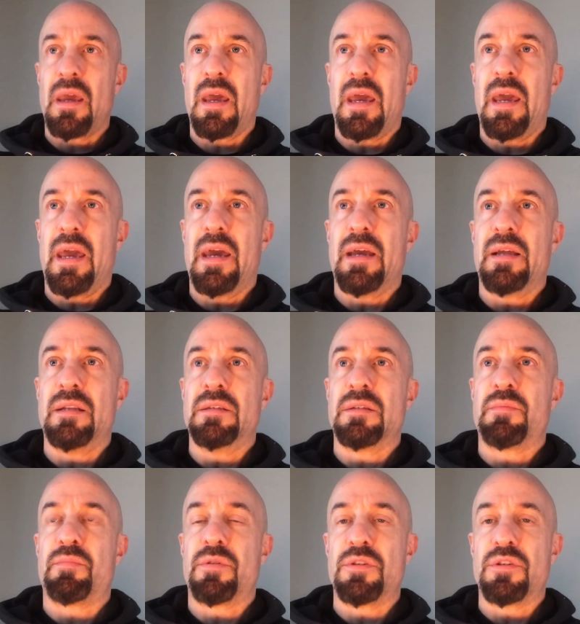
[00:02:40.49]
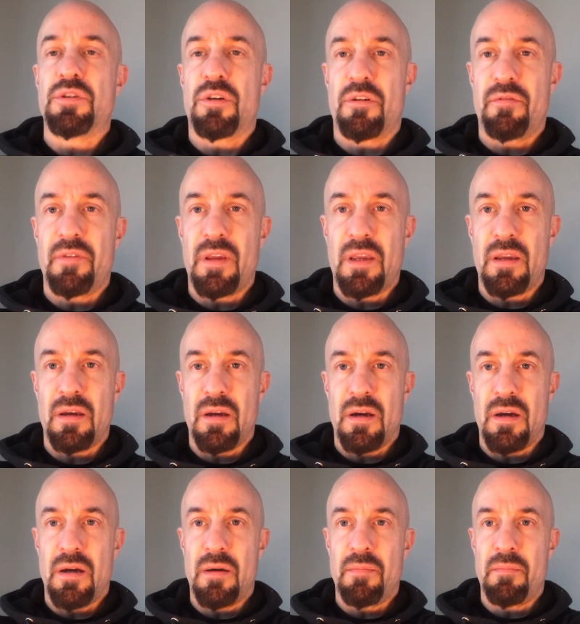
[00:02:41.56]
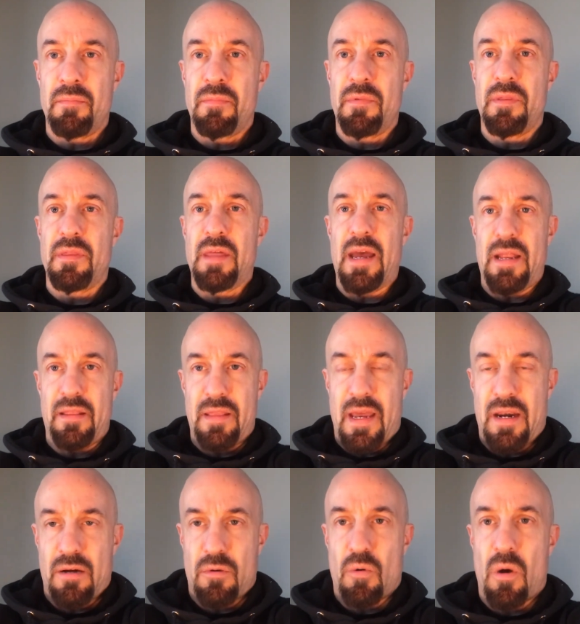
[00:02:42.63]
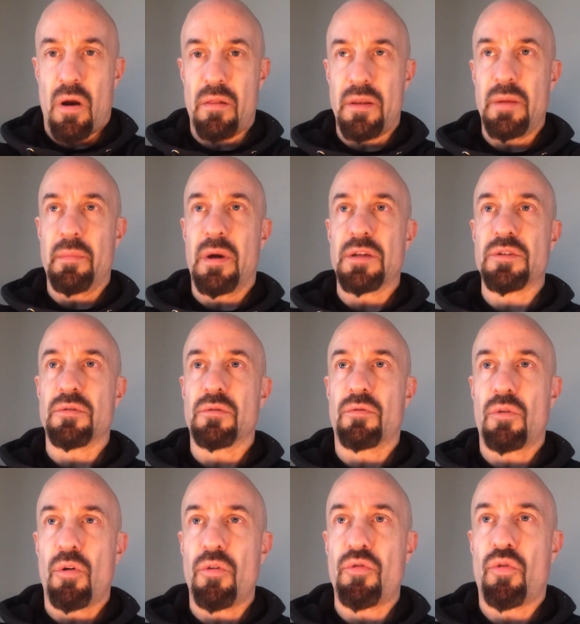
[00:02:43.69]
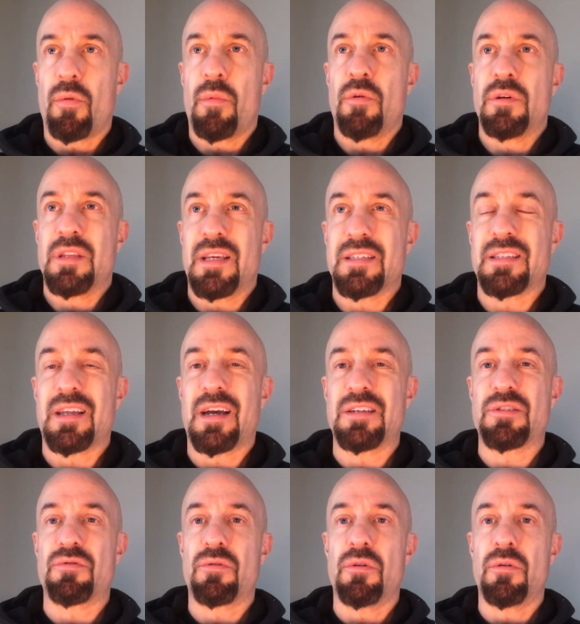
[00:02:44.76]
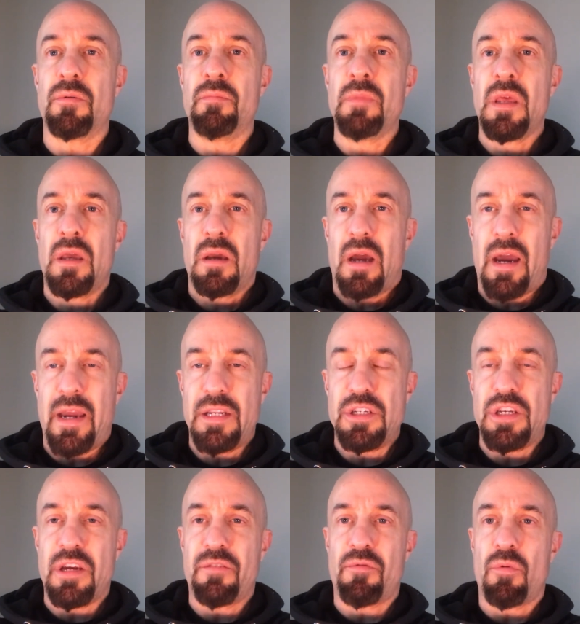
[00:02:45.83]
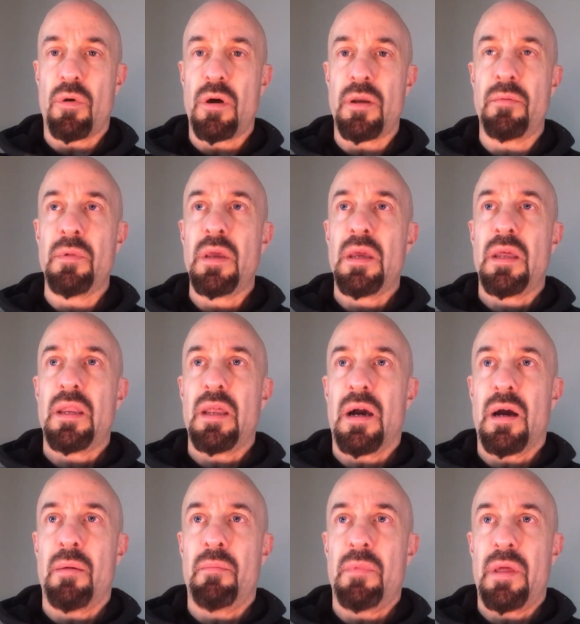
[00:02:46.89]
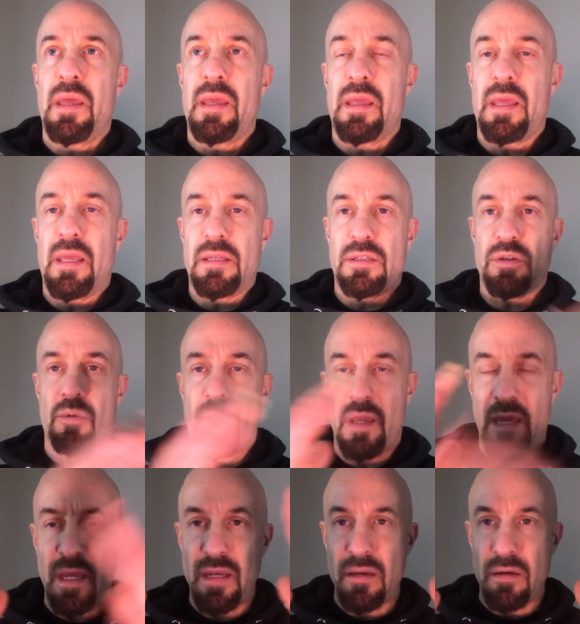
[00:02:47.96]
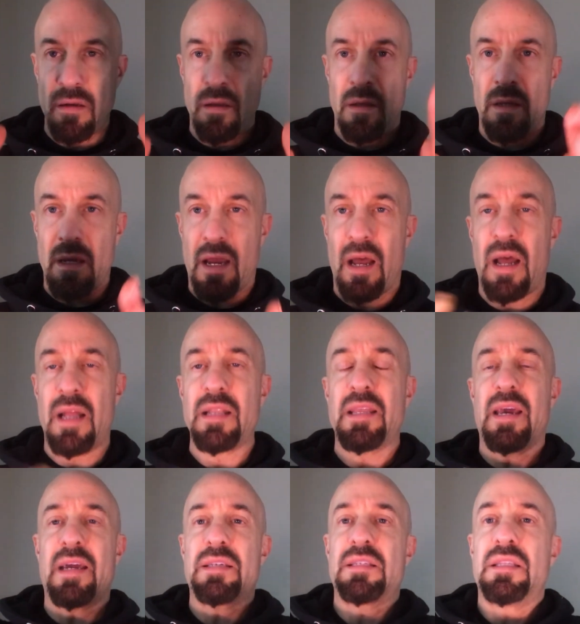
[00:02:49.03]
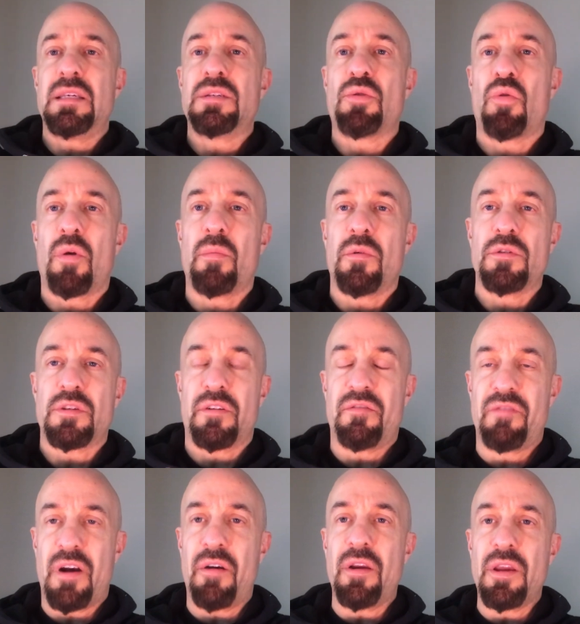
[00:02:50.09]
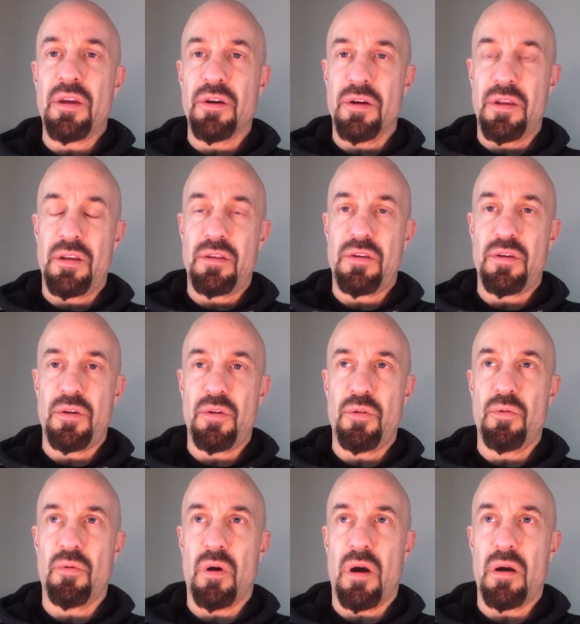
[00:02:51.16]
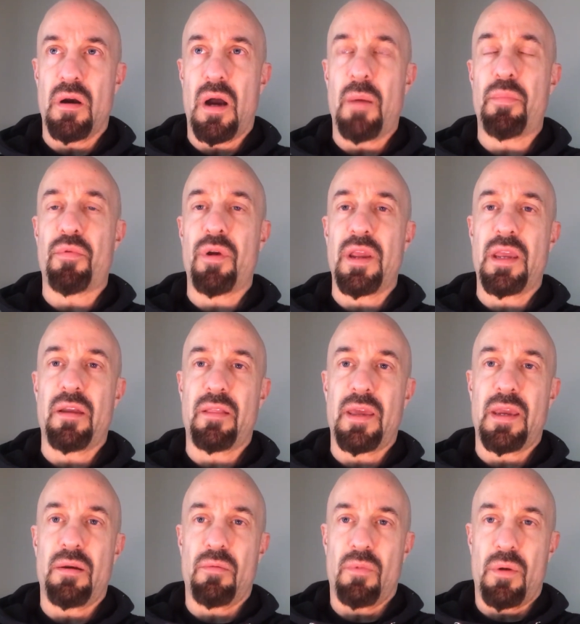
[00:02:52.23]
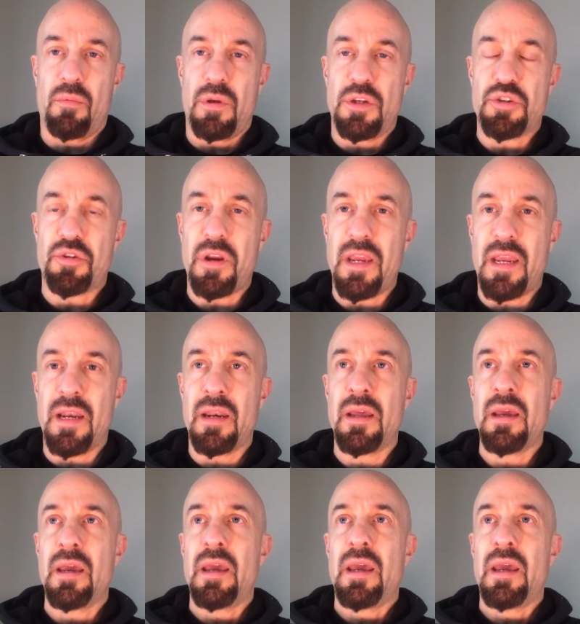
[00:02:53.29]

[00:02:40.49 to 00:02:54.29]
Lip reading: and preserving that quality muscle. Growth hormone, testosterone, IGF-1. So in context, these hormones are very good to upregulate when we train,